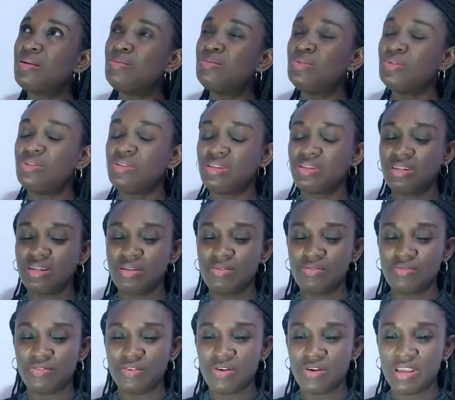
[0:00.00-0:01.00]
Up to
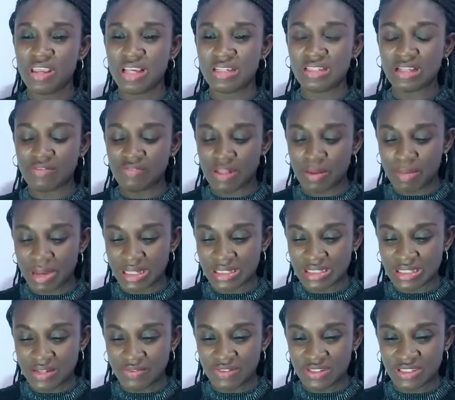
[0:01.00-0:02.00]
3-4 years after my
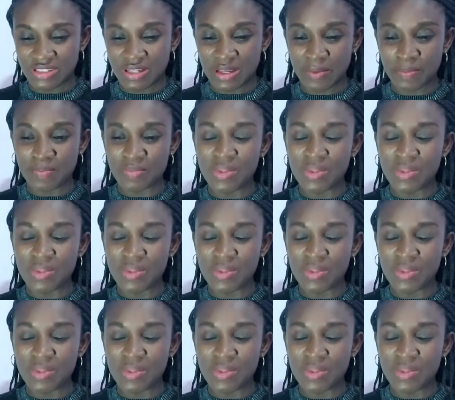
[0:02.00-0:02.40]
service here.